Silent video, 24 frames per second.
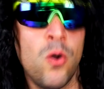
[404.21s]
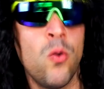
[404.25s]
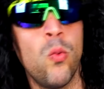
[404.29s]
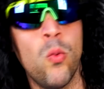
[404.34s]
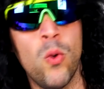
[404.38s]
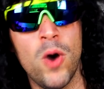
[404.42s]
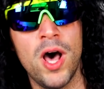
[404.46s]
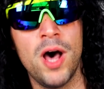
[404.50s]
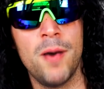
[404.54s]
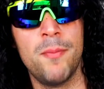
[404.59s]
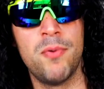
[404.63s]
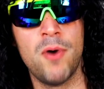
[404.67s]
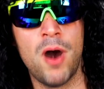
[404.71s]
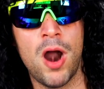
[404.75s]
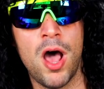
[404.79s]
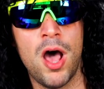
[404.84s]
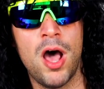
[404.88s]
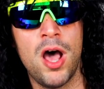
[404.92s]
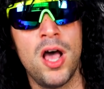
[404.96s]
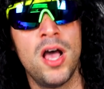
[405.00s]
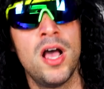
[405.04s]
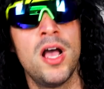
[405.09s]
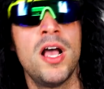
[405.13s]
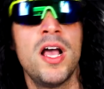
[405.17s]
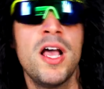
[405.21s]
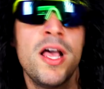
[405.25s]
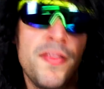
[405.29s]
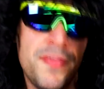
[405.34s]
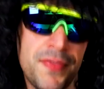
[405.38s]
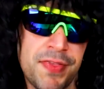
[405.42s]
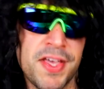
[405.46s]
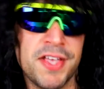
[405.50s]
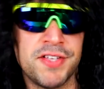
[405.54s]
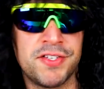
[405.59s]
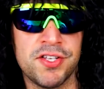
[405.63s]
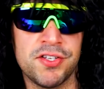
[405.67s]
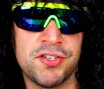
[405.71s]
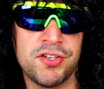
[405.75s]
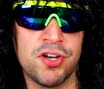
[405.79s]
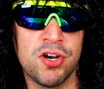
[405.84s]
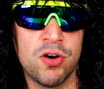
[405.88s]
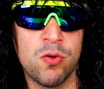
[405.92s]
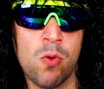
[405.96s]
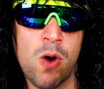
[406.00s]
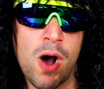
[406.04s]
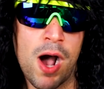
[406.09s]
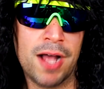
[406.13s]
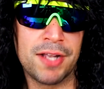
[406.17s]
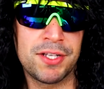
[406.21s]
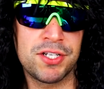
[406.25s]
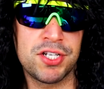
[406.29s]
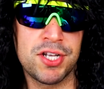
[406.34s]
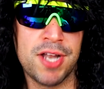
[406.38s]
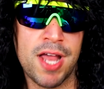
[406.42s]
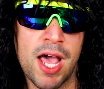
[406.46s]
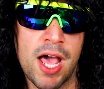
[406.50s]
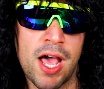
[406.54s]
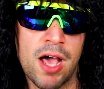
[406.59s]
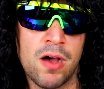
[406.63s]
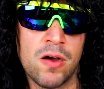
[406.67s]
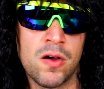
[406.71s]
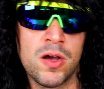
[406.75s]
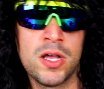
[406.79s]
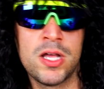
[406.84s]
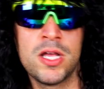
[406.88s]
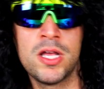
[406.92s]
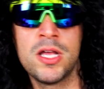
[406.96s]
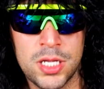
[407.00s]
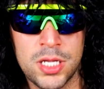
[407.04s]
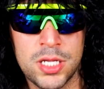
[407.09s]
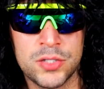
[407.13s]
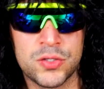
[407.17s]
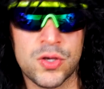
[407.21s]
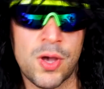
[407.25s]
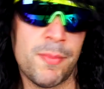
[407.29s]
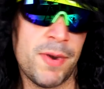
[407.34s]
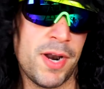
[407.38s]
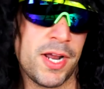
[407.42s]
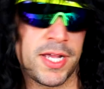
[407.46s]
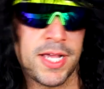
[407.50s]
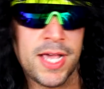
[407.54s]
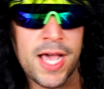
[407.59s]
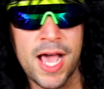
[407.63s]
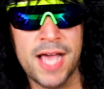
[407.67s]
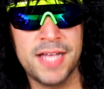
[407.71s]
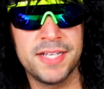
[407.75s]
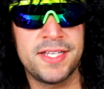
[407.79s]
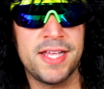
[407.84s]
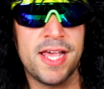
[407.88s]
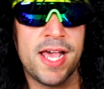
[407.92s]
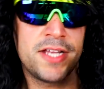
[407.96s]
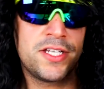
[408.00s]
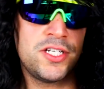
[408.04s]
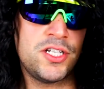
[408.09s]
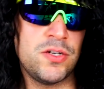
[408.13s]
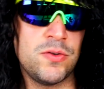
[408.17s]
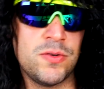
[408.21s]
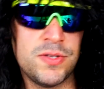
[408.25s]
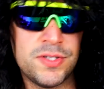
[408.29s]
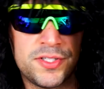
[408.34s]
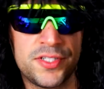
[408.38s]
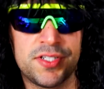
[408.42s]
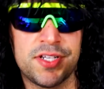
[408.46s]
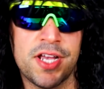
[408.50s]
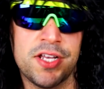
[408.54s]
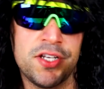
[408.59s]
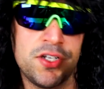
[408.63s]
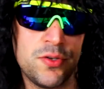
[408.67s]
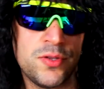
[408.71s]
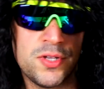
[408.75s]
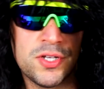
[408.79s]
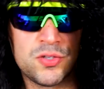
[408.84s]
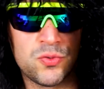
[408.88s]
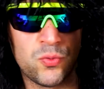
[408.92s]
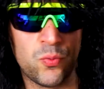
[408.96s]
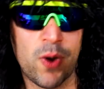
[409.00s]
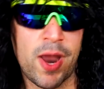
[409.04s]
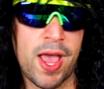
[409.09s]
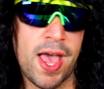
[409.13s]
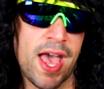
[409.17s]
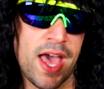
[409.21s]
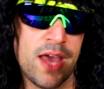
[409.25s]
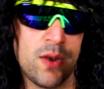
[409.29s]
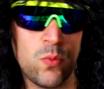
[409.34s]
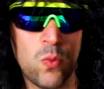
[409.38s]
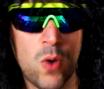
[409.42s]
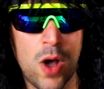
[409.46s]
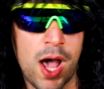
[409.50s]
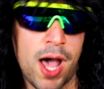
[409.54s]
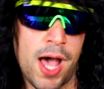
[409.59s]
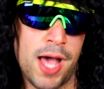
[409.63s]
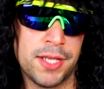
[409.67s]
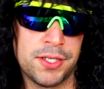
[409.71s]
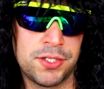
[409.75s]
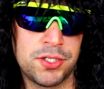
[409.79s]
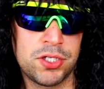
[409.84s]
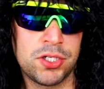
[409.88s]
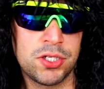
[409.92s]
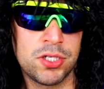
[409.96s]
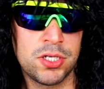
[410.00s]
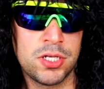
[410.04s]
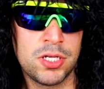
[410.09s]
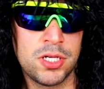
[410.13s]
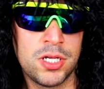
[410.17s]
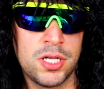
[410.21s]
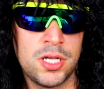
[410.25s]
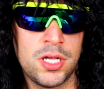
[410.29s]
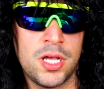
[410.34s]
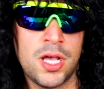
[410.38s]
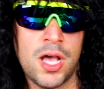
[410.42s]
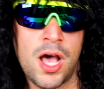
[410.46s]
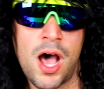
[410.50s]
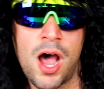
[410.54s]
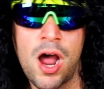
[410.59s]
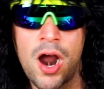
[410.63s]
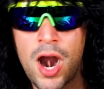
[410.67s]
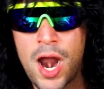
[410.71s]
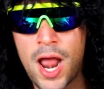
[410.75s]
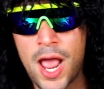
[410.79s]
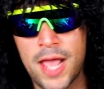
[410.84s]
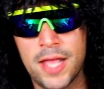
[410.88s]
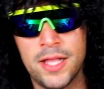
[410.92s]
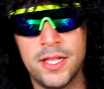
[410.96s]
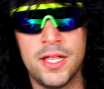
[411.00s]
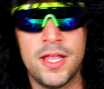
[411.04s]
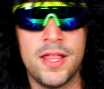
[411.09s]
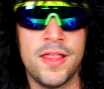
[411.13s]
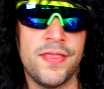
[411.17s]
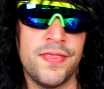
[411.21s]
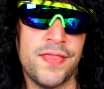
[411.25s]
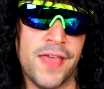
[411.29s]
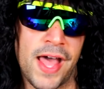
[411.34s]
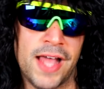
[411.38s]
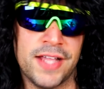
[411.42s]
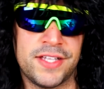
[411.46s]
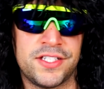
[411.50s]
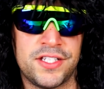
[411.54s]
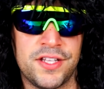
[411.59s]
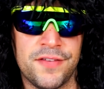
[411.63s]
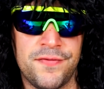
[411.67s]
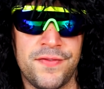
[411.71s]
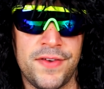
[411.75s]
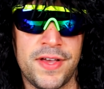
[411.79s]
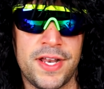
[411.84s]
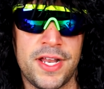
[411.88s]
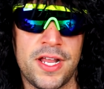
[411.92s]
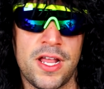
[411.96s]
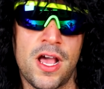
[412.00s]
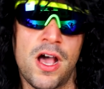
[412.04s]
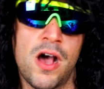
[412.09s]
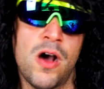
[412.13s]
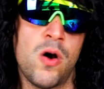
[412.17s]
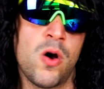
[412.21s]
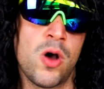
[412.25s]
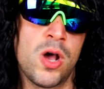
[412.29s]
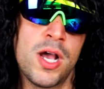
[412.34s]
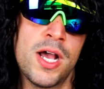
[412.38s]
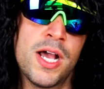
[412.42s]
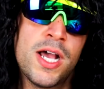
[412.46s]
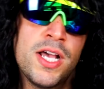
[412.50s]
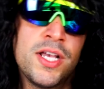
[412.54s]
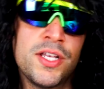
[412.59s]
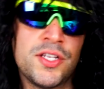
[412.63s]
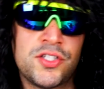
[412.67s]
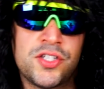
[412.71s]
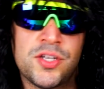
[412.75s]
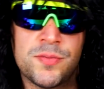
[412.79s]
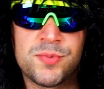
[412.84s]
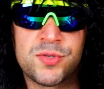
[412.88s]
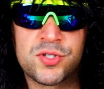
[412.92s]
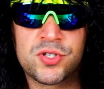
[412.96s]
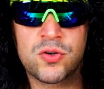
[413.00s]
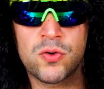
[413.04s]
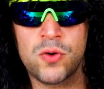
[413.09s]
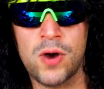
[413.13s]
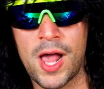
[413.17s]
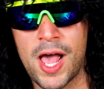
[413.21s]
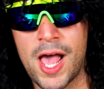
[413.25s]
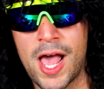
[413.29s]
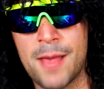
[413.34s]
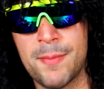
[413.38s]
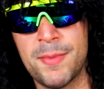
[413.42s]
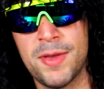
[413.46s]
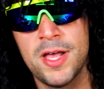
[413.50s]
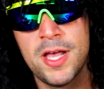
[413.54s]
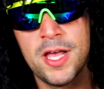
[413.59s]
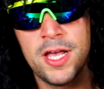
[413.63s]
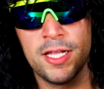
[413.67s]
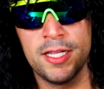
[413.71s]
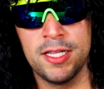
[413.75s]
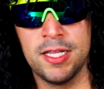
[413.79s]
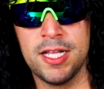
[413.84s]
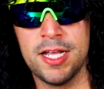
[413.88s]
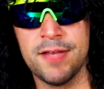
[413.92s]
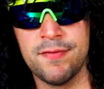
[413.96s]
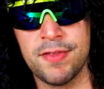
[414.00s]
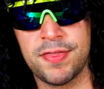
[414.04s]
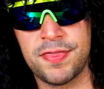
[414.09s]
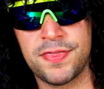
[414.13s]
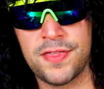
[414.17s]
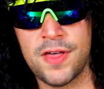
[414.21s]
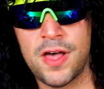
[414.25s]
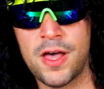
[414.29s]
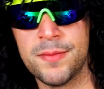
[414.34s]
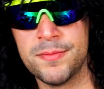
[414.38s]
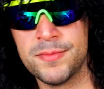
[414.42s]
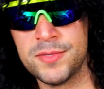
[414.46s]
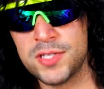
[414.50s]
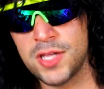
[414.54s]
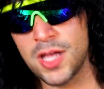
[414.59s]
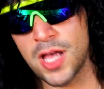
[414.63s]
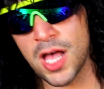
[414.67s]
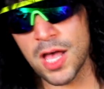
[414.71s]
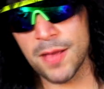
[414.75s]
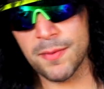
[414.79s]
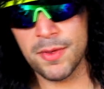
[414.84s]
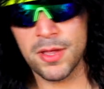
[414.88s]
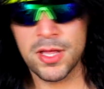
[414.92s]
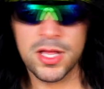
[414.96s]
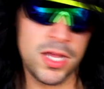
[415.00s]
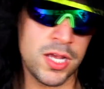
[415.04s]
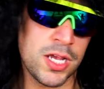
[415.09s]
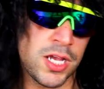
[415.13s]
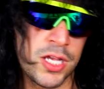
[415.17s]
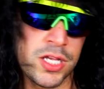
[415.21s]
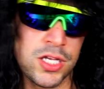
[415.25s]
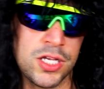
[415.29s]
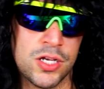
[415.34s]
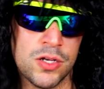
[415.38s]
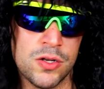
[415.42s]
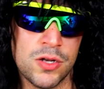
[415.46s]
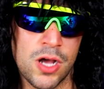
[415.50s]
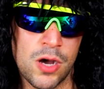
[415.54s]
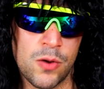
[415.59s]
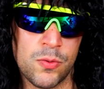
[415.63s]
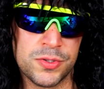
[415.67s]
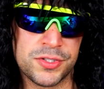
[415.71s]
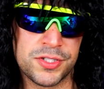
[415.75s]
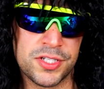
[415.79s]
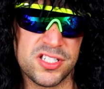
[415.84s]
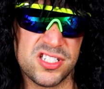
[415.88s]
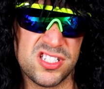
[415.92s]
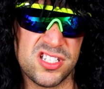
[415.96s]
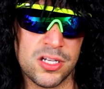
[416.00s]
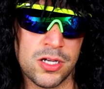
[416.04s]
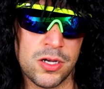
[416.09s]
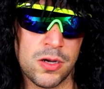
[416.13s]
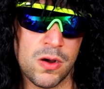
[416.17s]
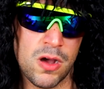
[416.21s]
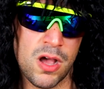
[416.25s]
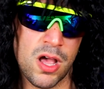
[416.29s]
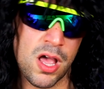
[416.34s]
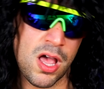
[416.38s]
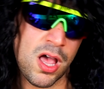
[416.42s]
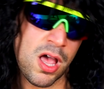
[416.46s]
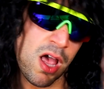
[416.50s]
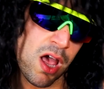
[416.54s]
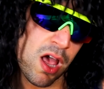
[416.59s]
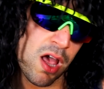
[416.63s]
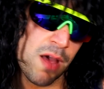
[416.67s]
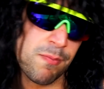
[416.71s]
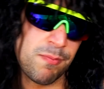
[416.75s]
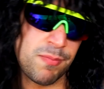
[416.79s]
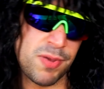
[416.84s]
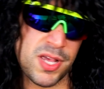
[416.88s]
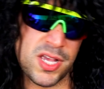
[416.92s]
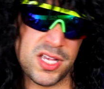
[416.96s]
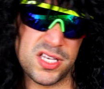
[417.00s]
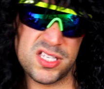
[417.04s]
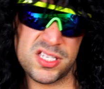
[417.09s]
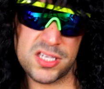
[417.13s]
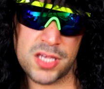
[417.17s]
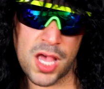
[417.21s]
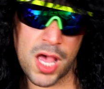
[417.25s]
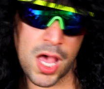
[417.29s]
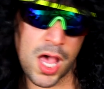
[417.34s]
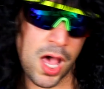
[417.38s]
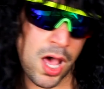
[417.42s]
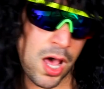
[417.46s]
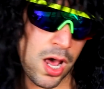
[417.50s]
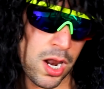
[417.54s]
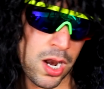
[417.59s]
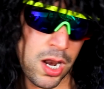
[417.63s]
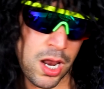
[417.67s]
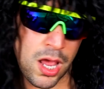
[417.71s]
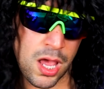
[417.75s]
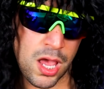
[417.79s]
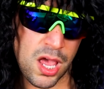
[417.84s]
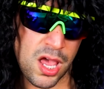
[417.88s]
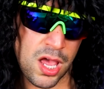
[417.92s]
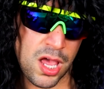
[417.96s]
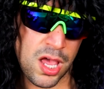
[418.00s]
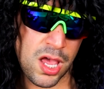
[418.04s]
Well, bruh, this is your watch now. So I'm gonna contact you and send you this rad watch. All right, that's the video subscribe, leave a thumbs up. You know what to do. Peace out.